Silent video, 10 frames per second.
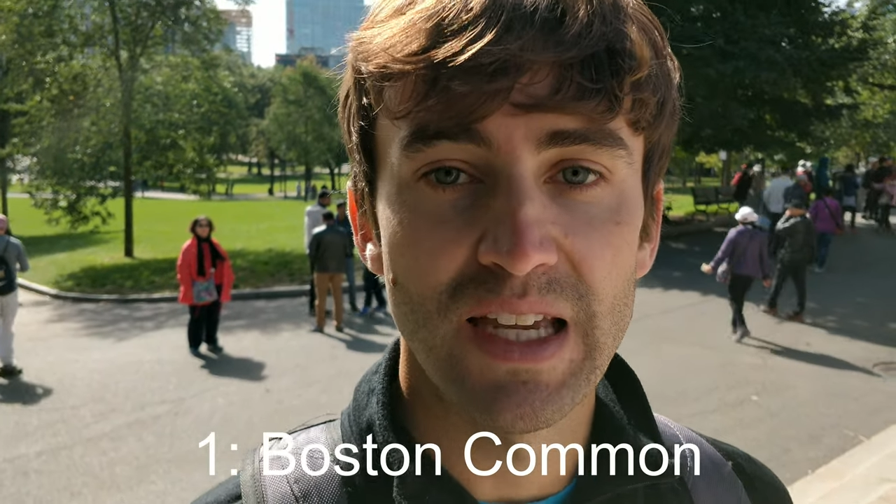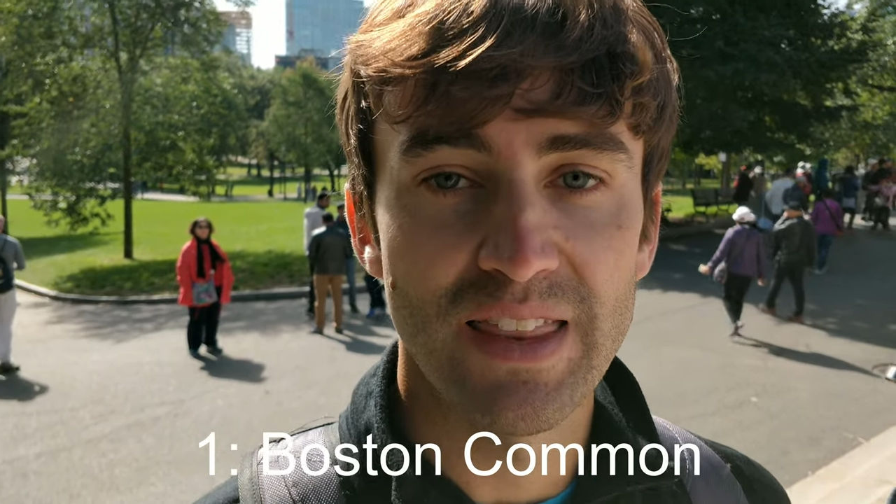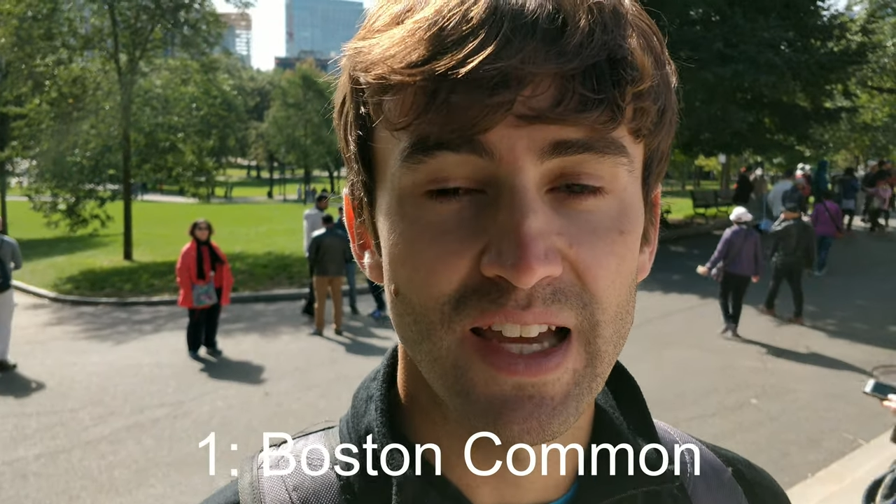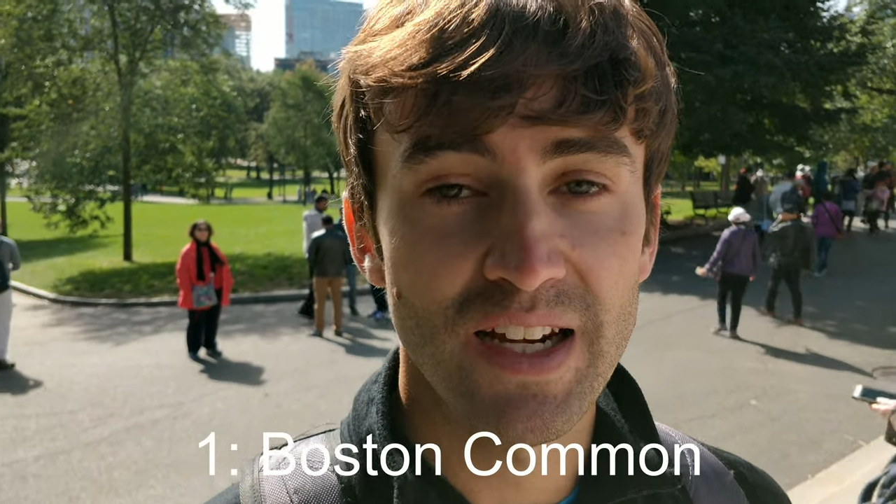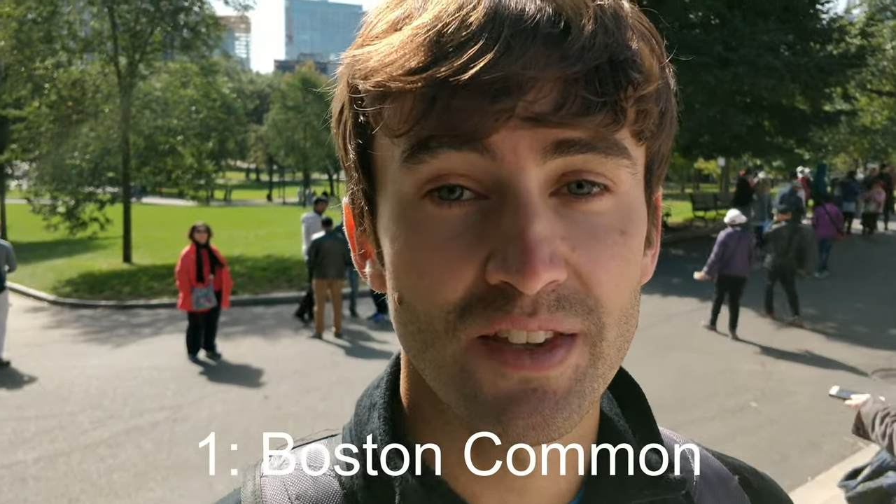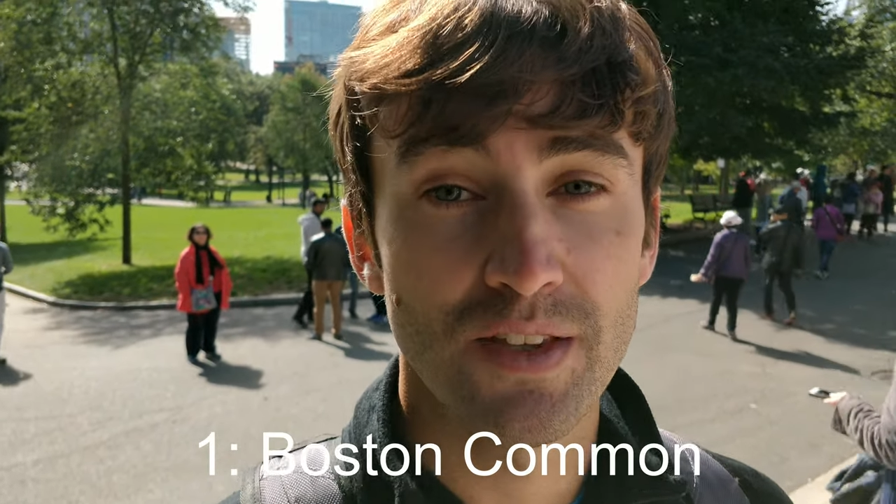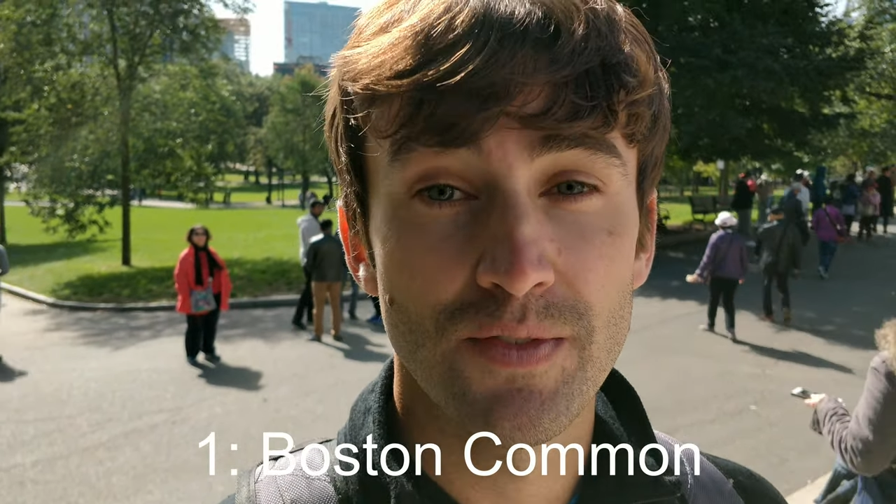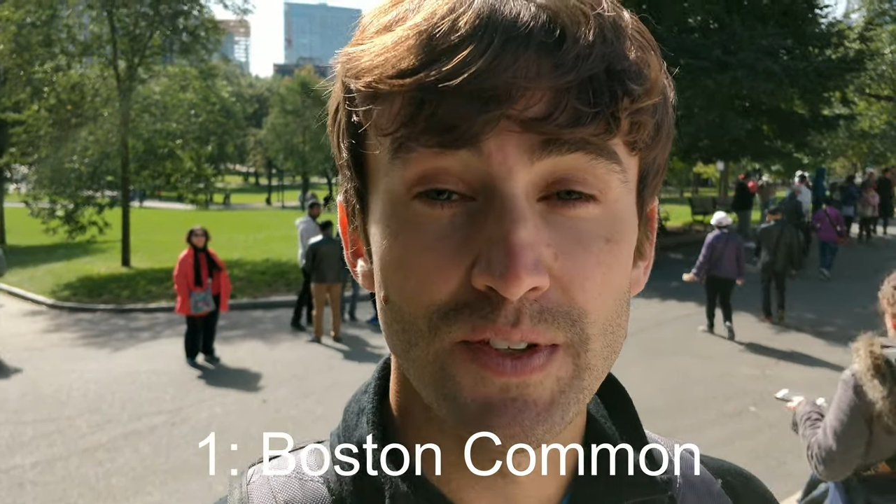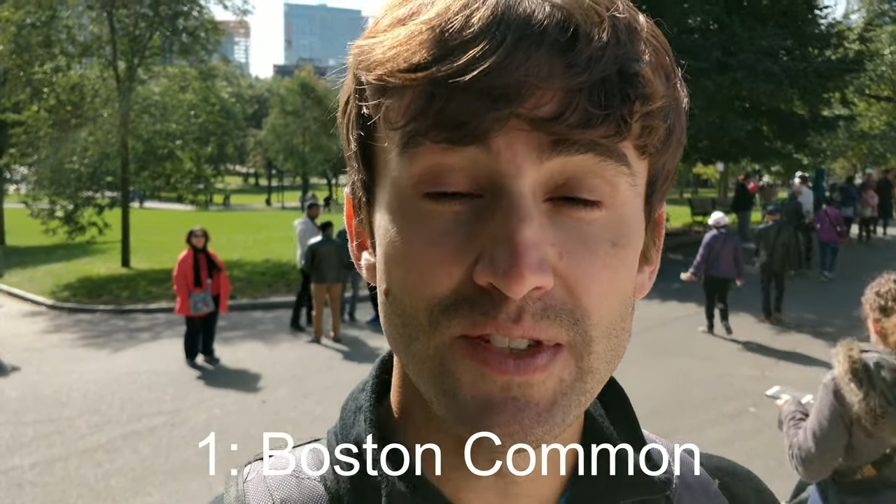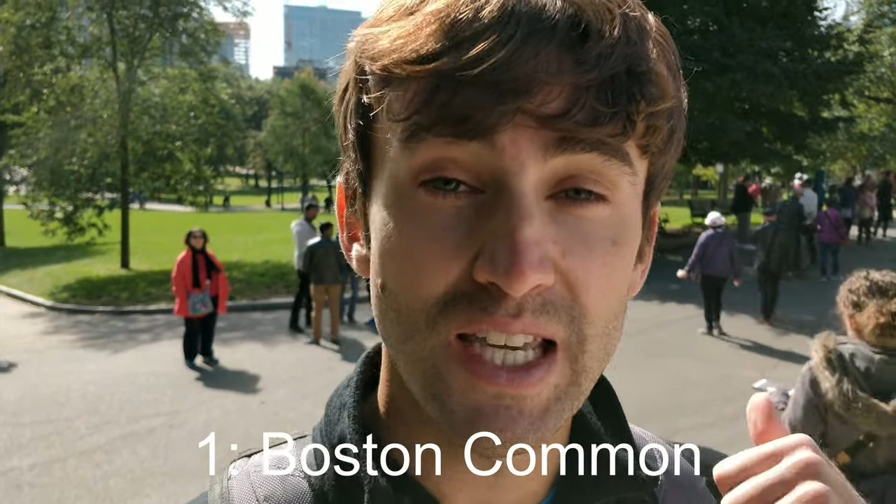and that is this
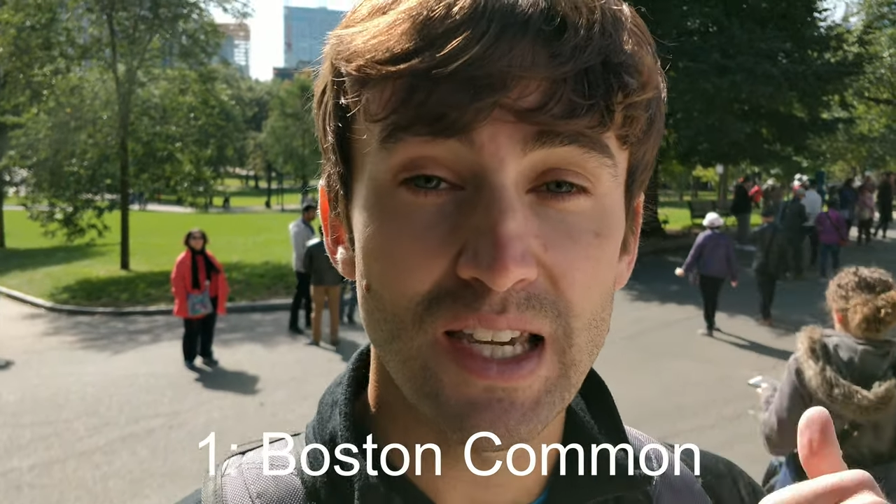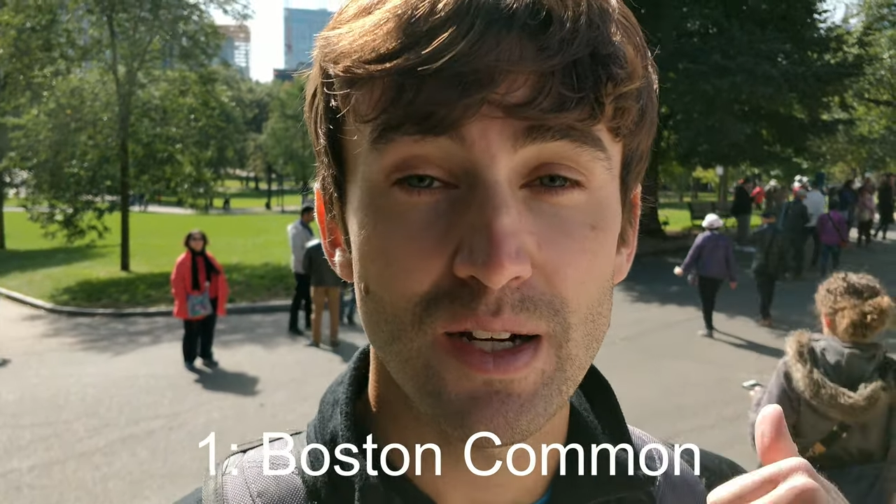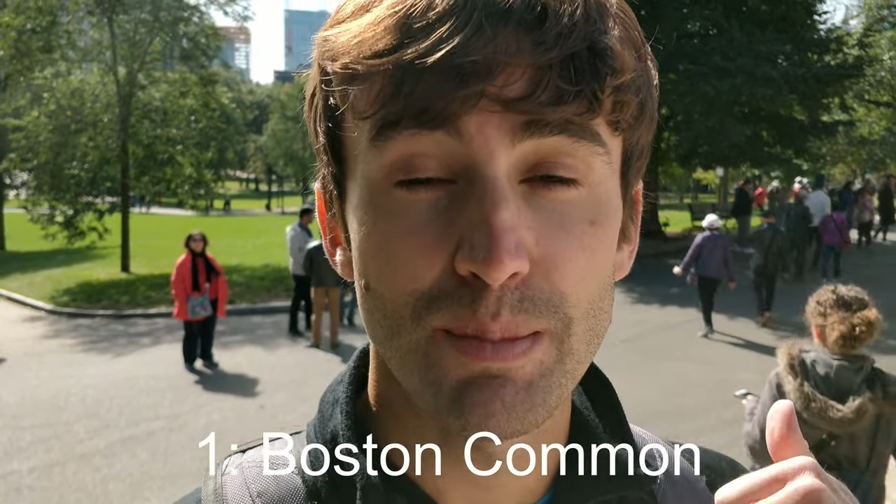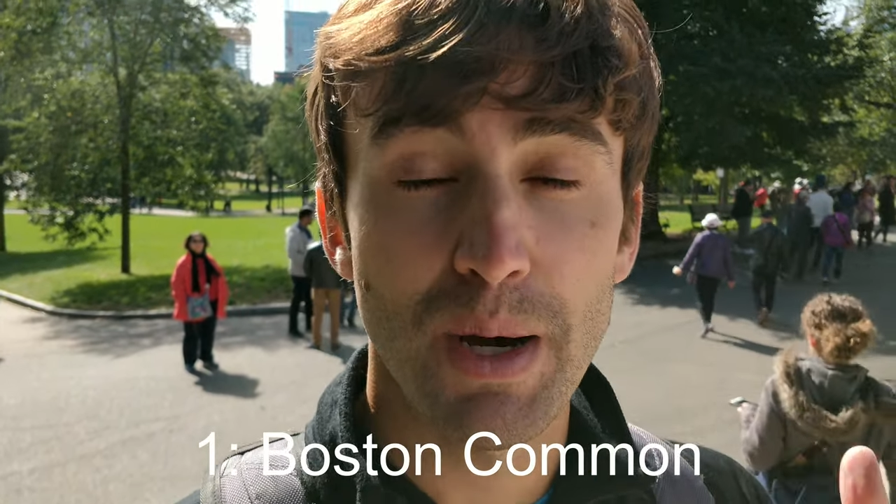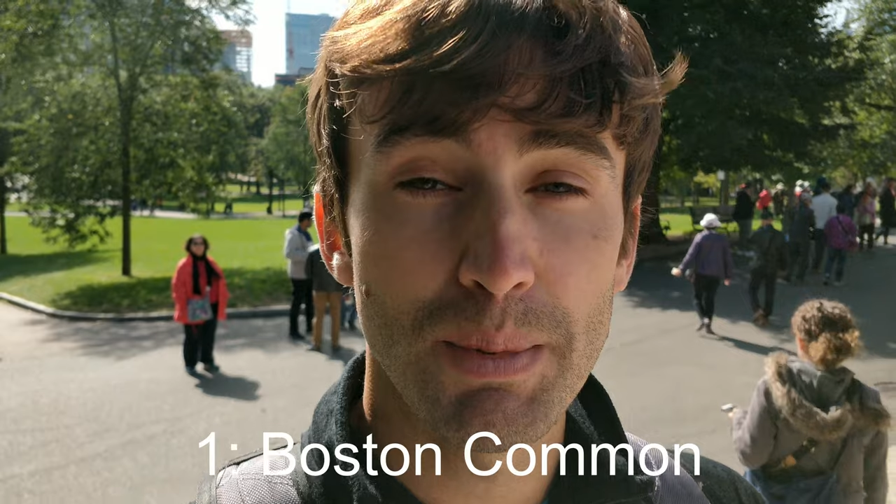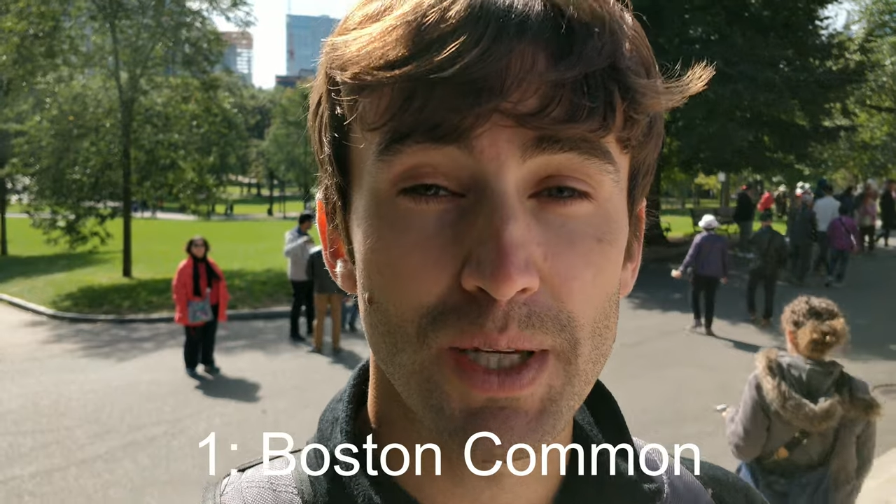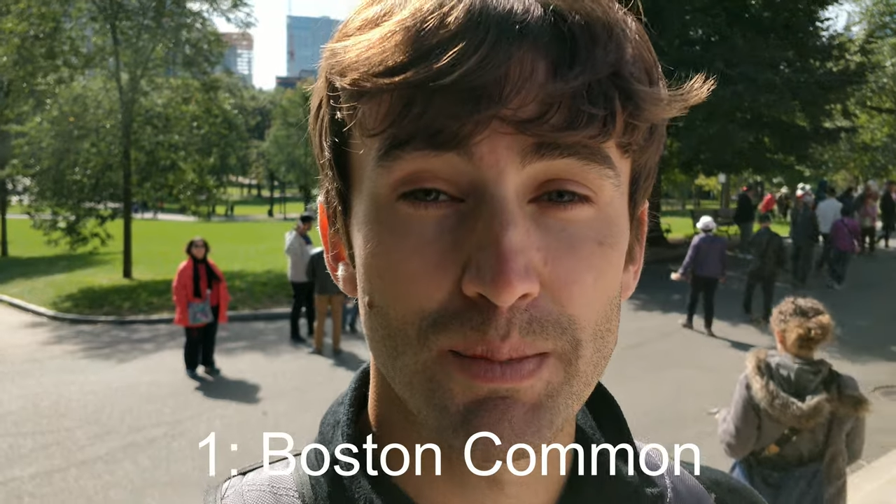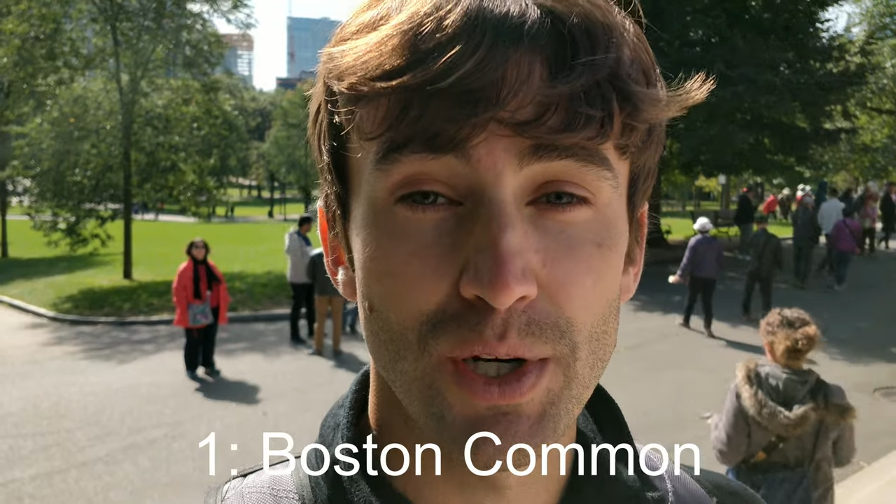50-acre public